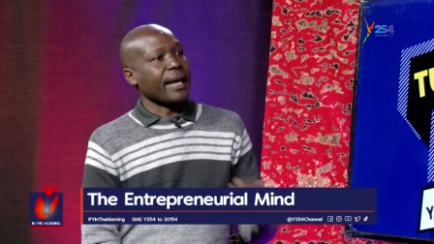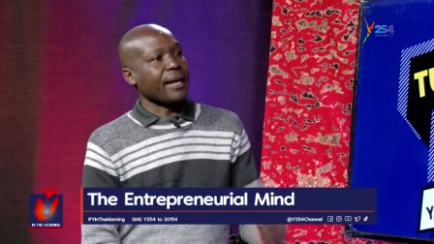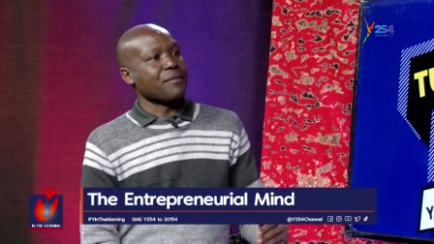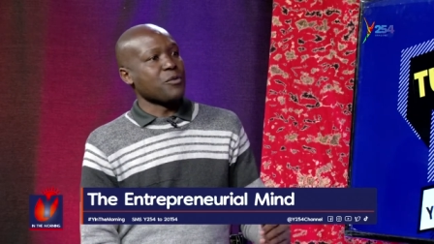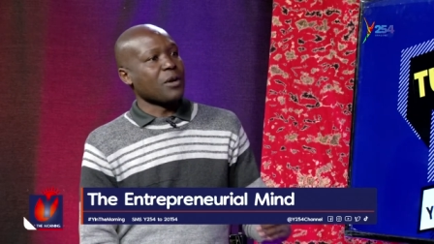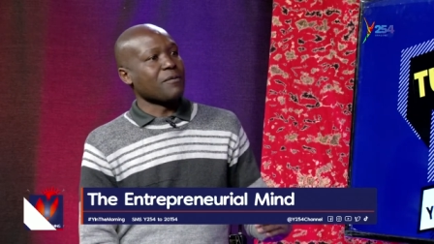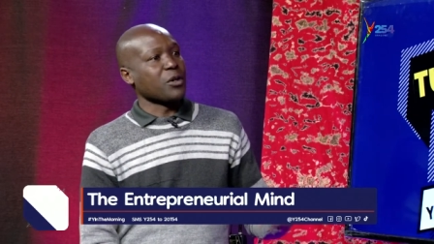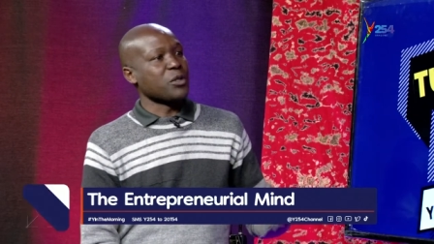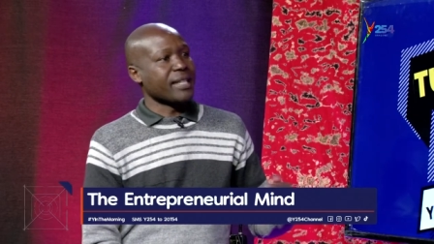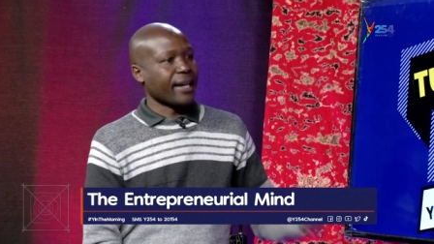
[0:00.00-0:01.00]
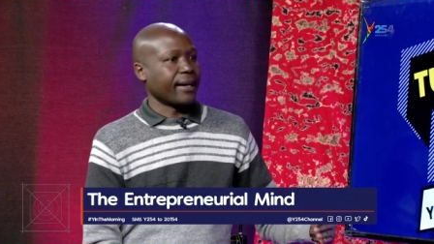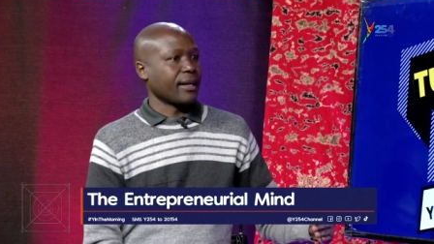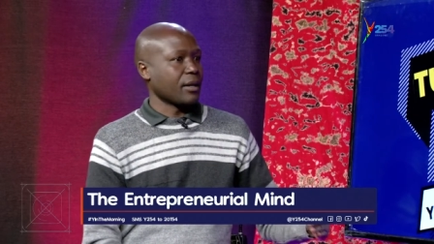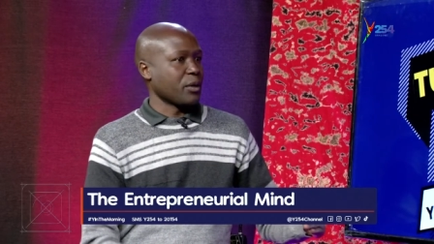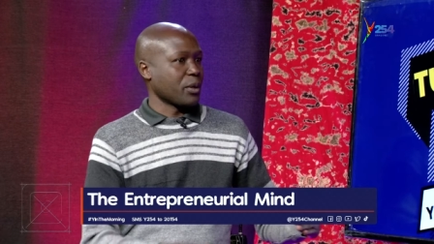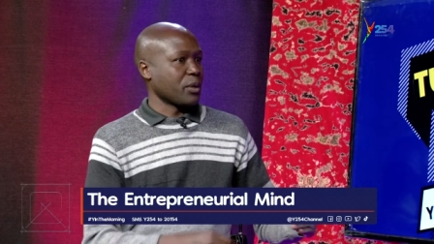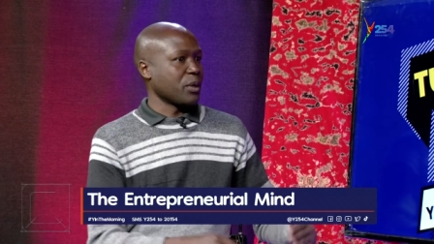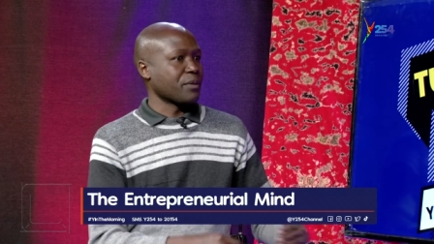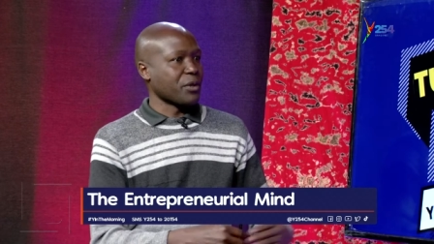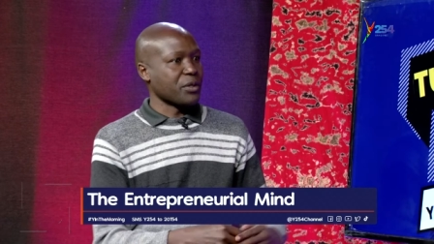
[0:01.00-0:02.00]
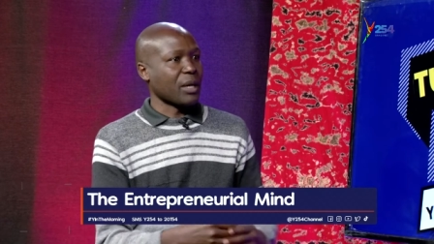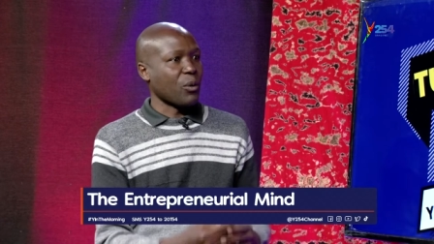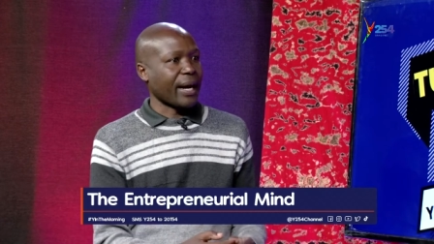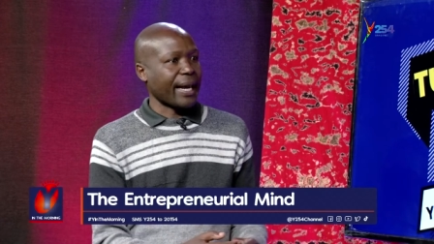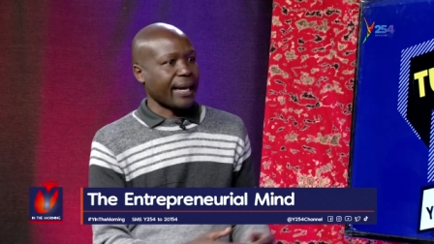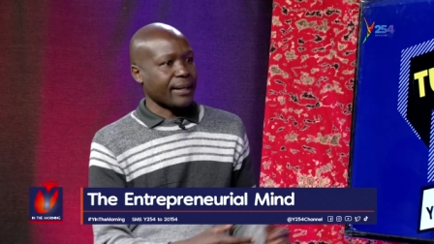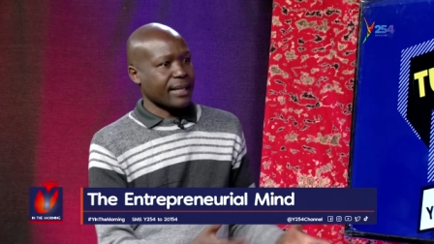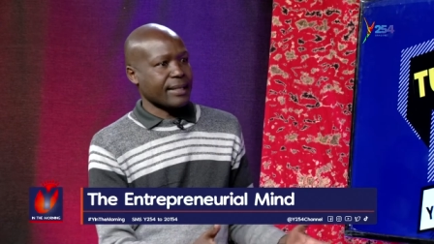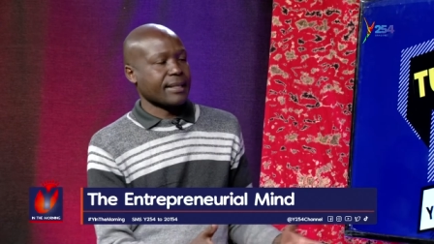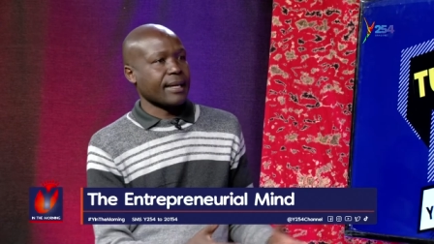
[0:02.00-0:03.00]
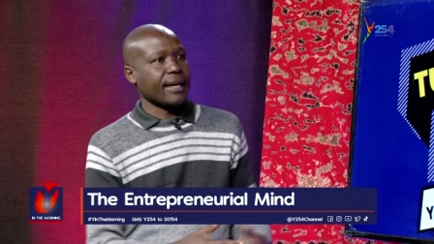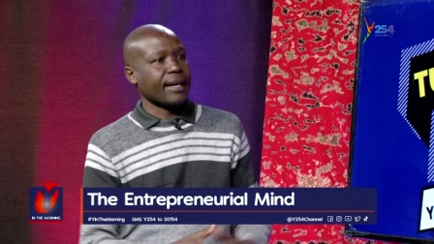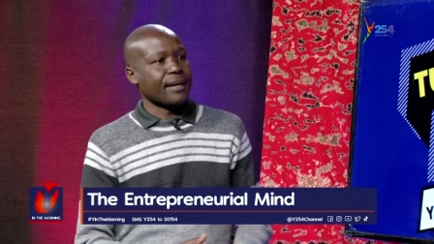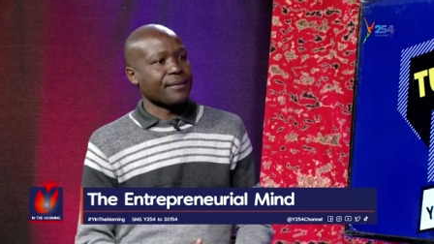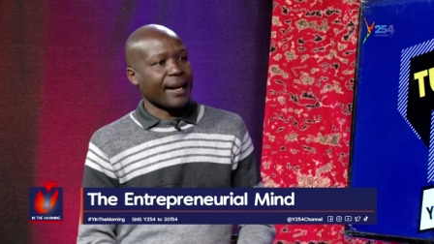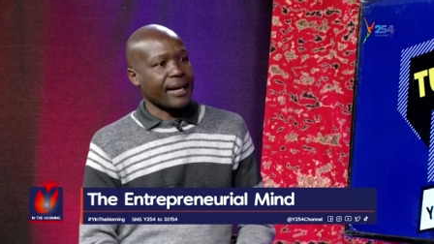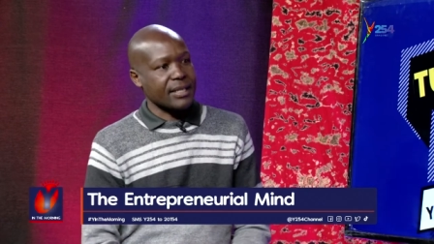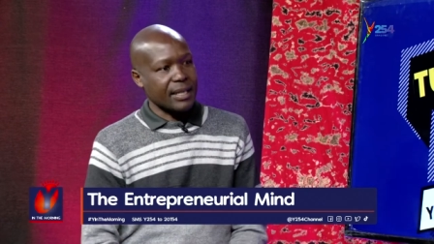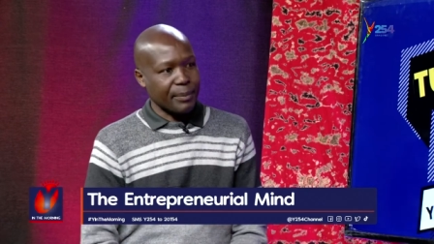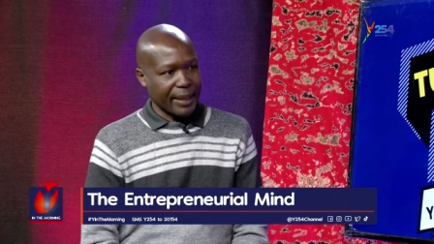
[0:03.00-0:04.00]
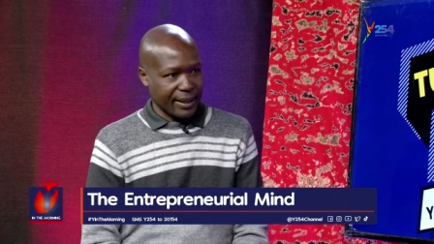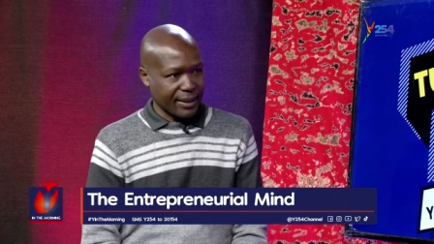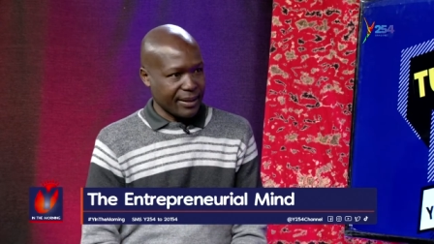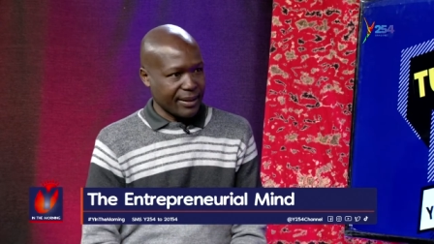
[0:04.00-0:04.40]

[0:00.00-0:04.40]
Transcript: if you're voluntary, you're doing voluntary work in, let's say, in a finance company,